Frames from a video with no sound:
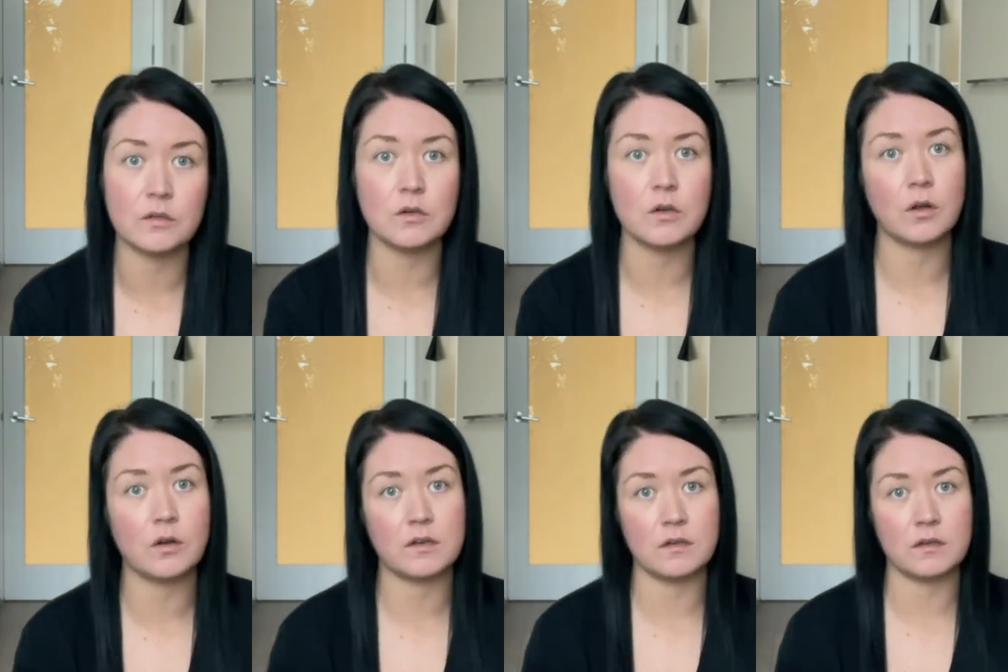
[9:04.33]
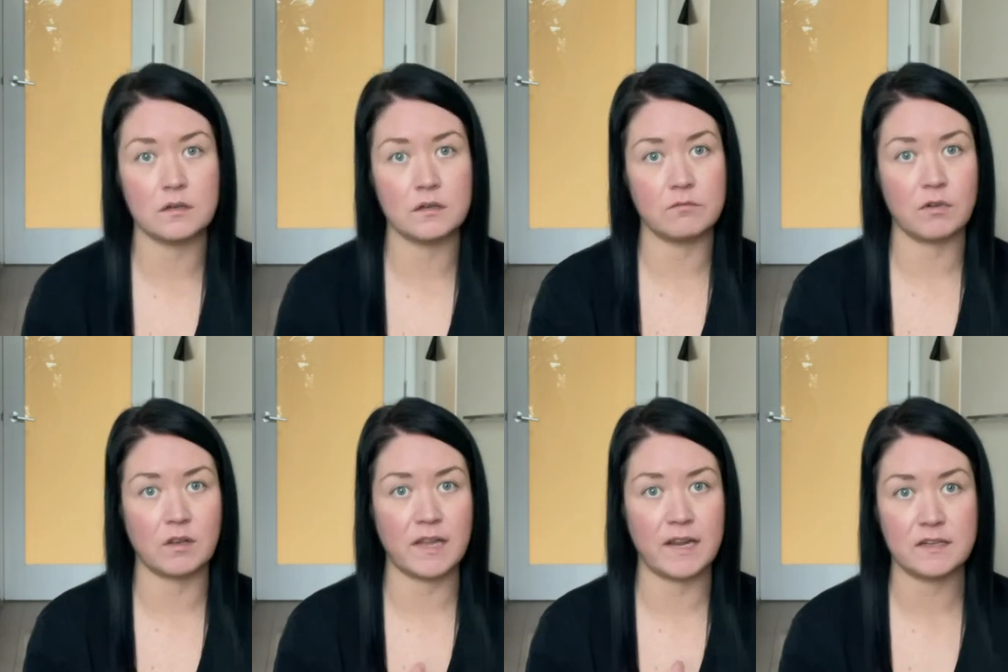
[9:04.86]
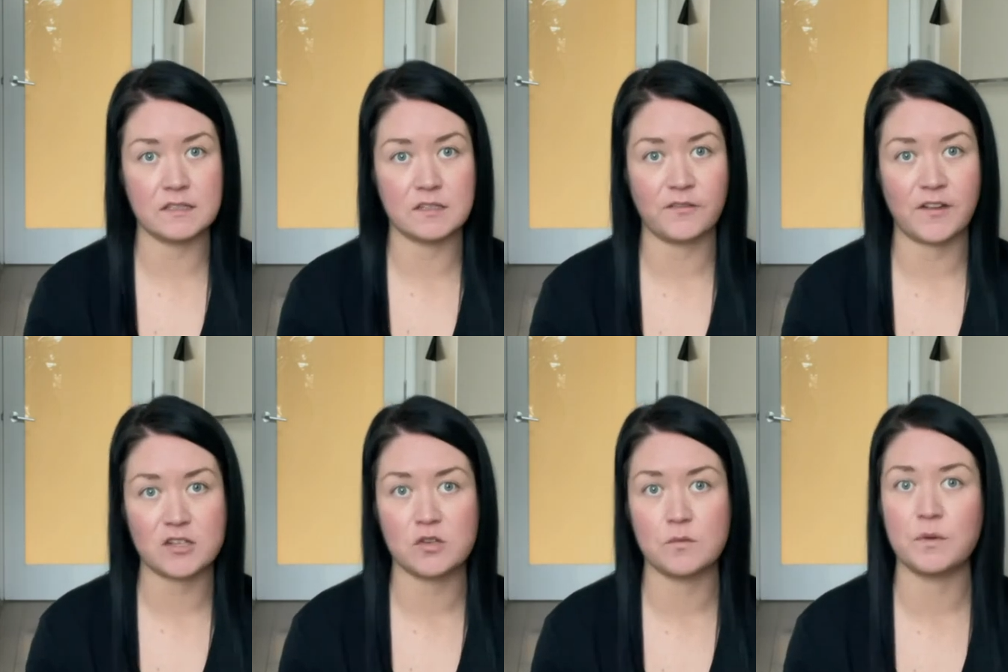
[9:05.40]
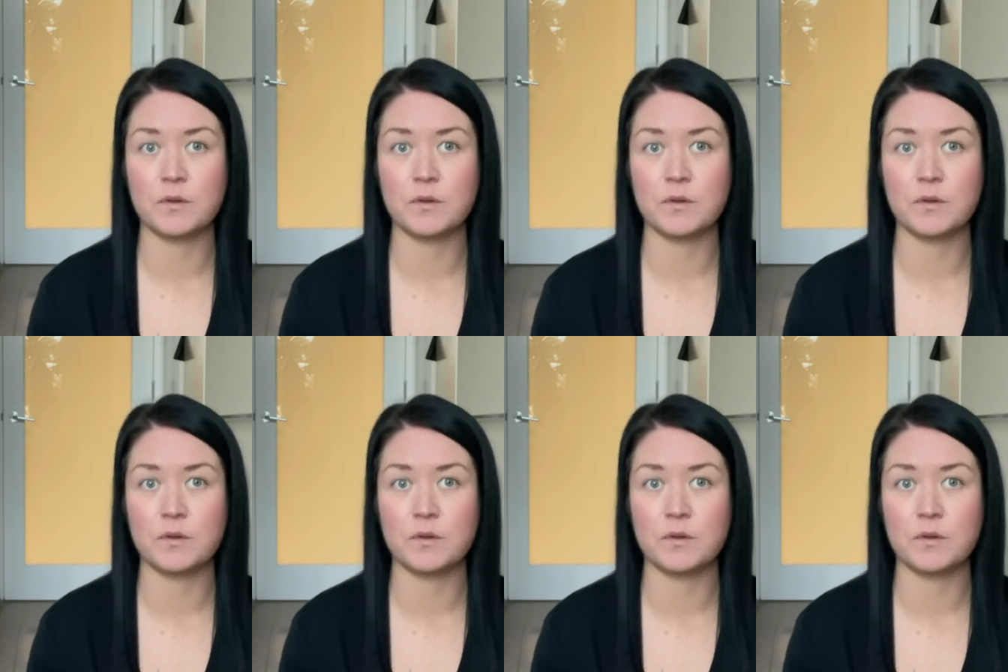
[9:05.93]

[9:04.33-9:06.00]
Not related to fashion,